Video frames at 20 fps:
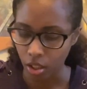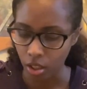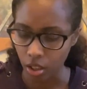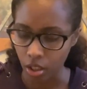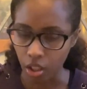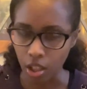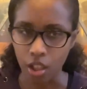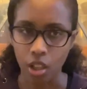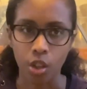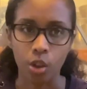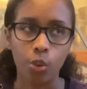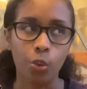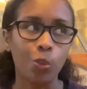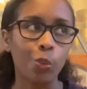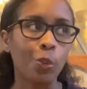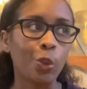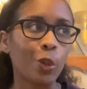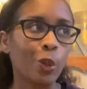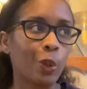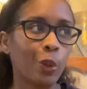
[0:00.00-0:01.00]
you know,
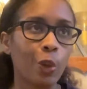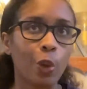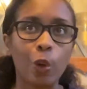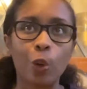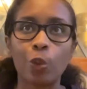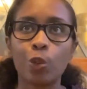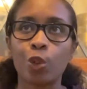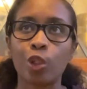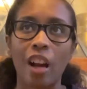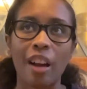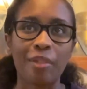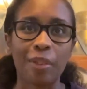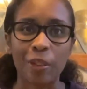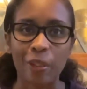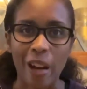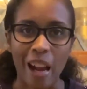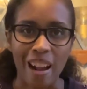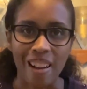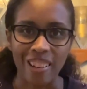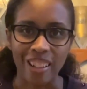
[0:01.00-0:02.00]
we'll go drive
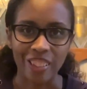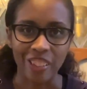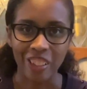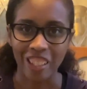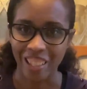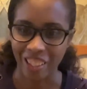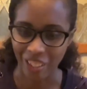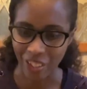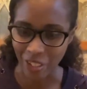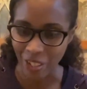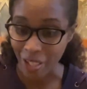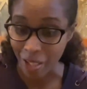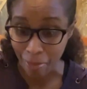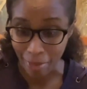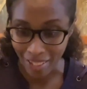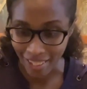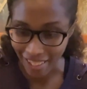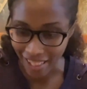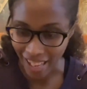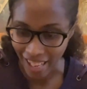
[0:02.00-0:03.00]
around and look at the
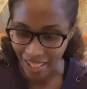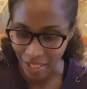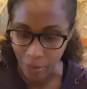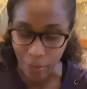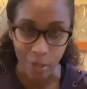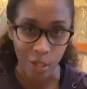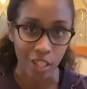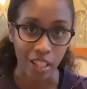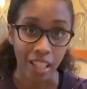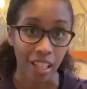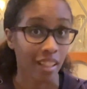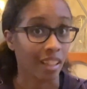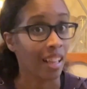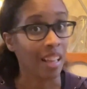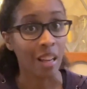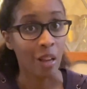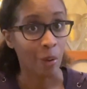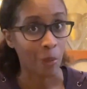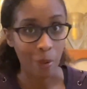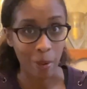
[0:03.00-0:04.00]
Christmas lights, which again,
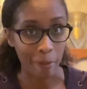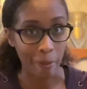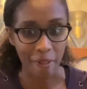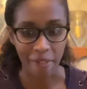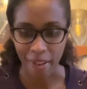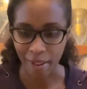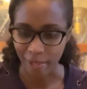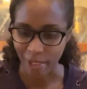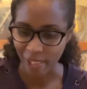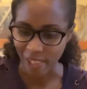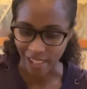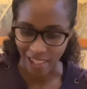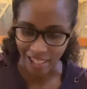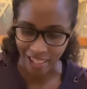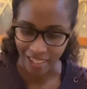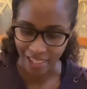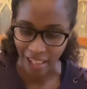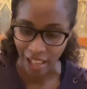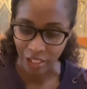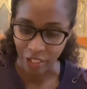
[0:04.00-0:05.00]
one of my favorite
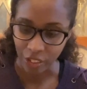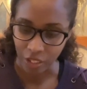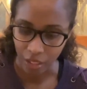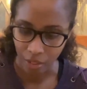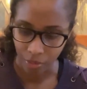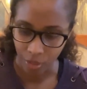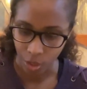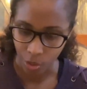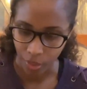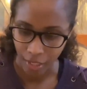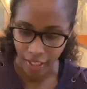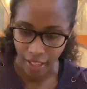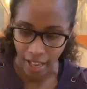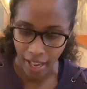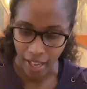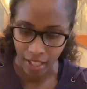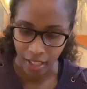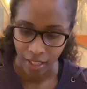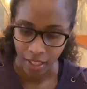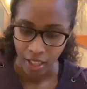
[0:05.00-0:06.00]
things. I love doing
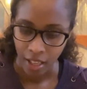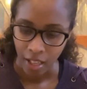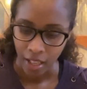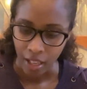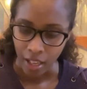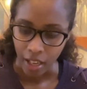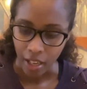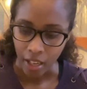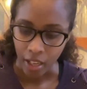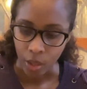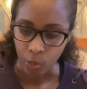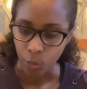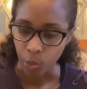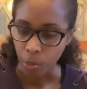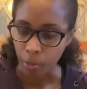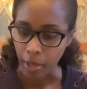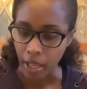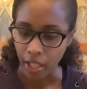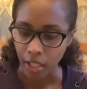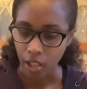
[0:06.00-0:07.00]
that. We'll
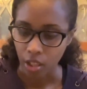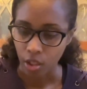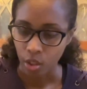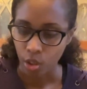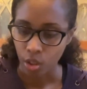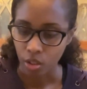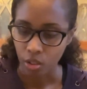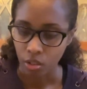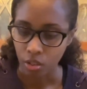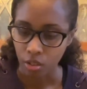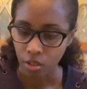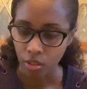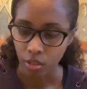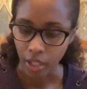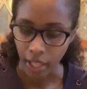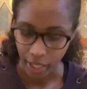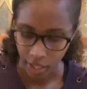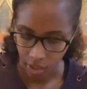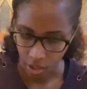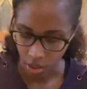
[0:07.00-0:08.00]
make
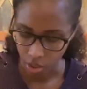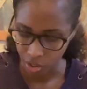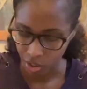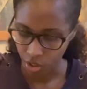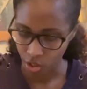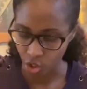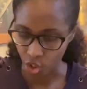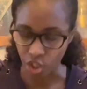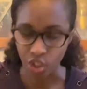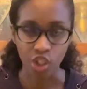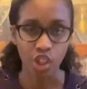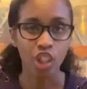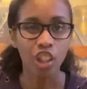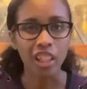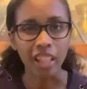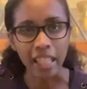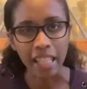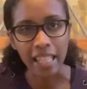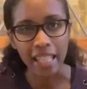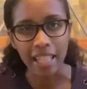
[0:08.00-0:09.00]
like just
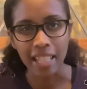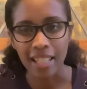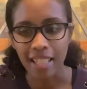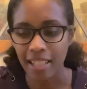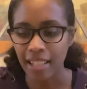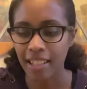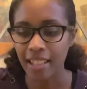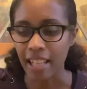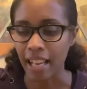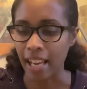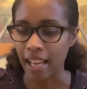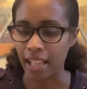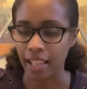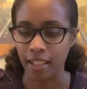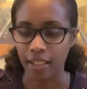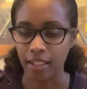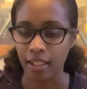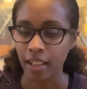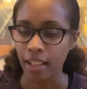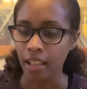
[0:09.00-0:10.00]
cookies and